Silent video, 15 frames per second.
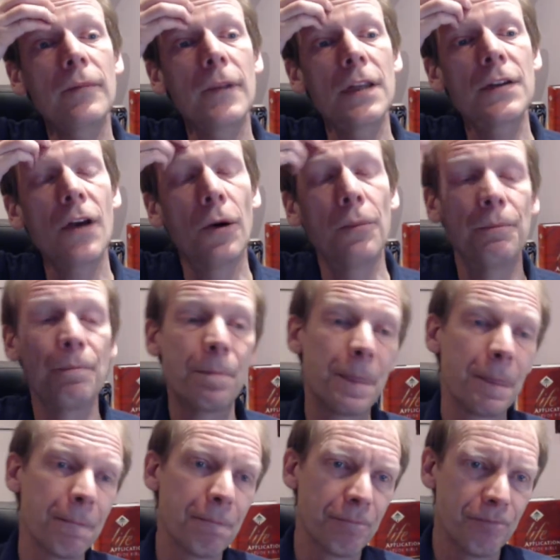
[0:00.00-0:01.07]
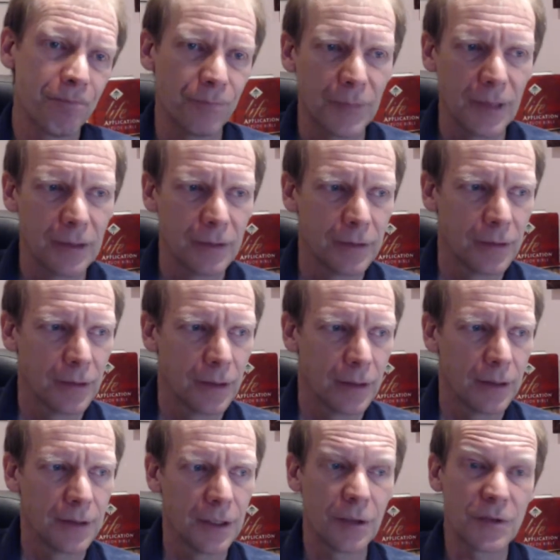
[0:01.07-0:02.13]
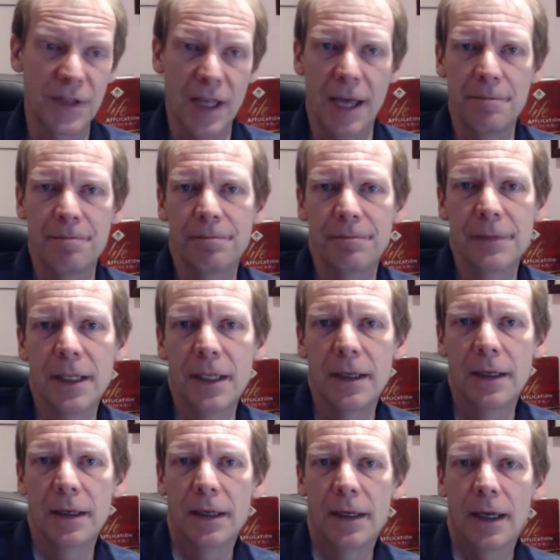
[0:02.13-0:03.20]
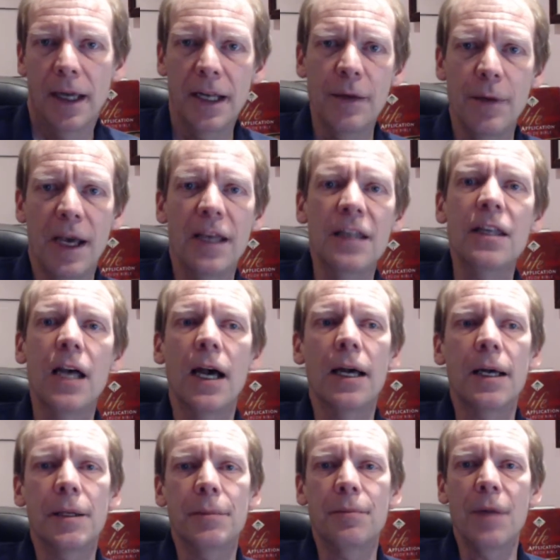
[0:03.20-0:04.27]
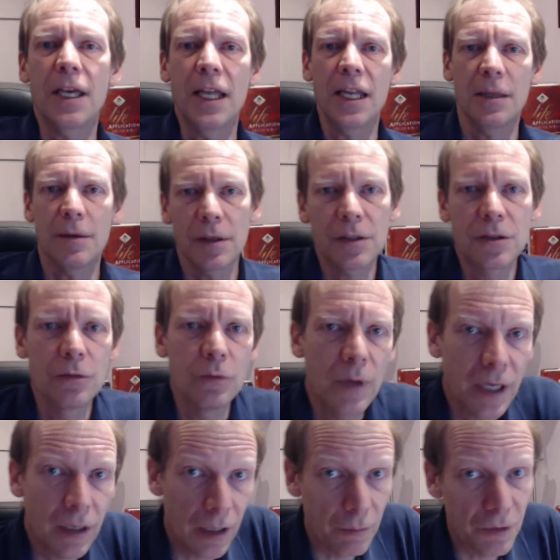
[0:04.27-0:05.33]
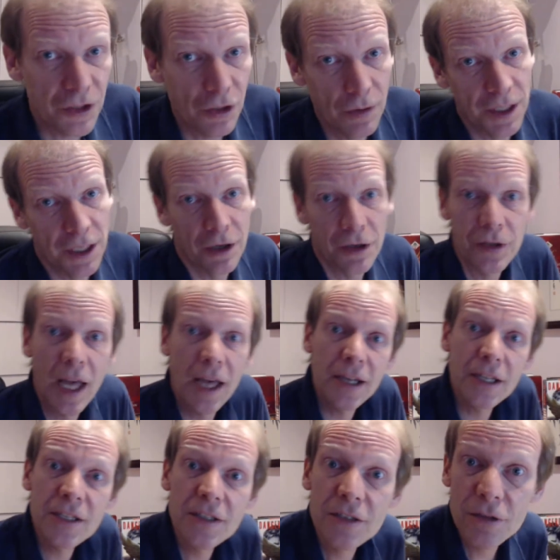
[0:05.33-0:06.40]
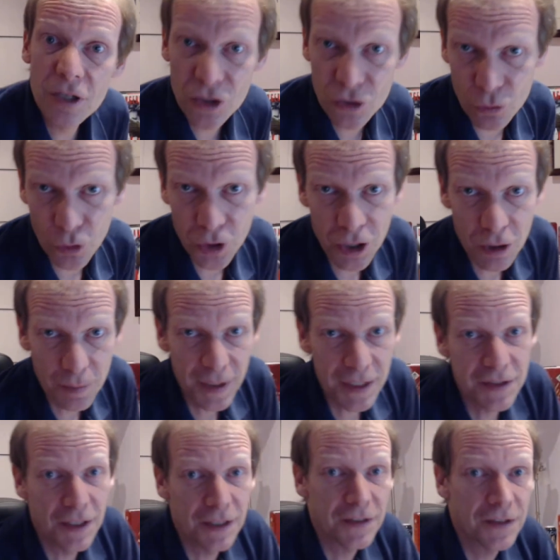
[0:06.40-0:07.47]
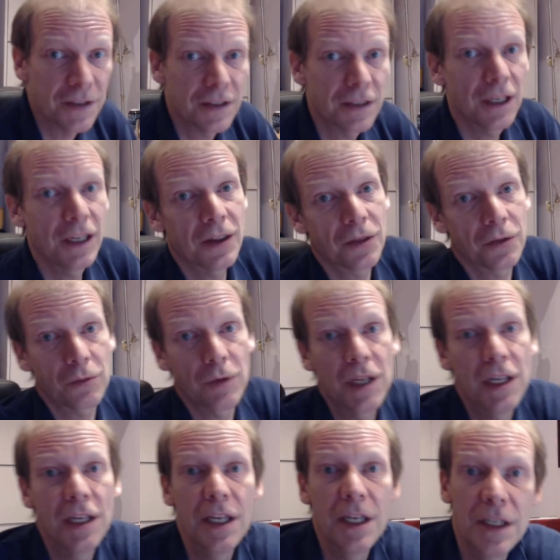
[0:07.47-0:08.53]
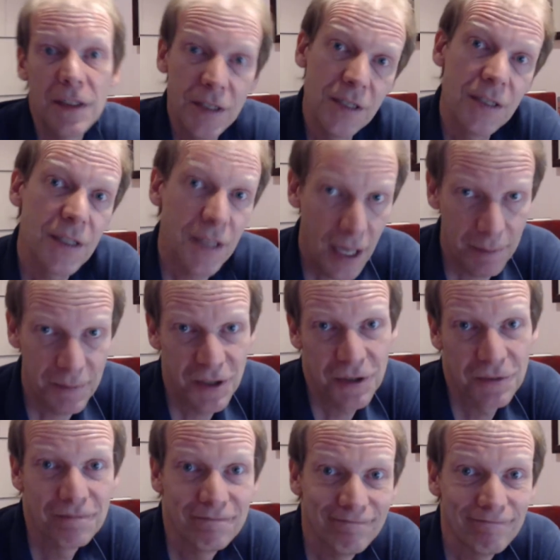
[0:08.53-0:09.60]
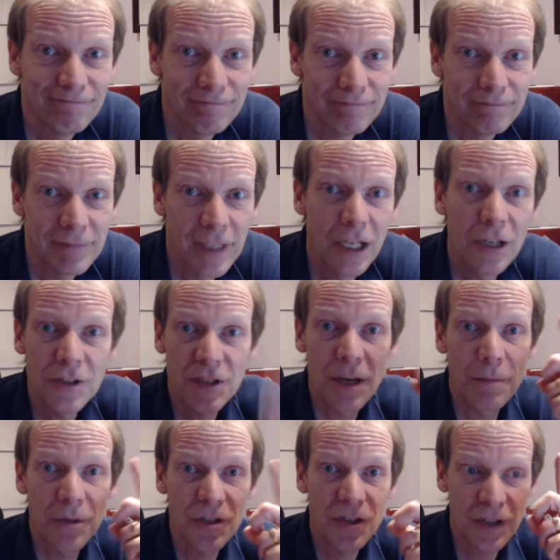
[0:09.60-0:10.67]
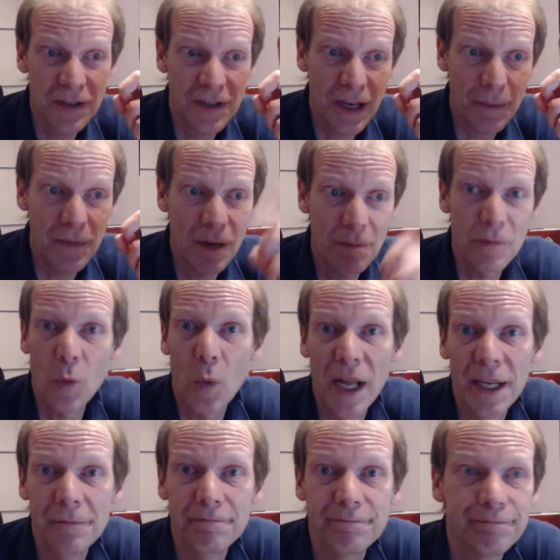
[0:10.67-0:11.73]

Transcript: So, there's that. Anyway, getting to where I was going here. How to destroy your business in 3 easy steps. Here's step number 1.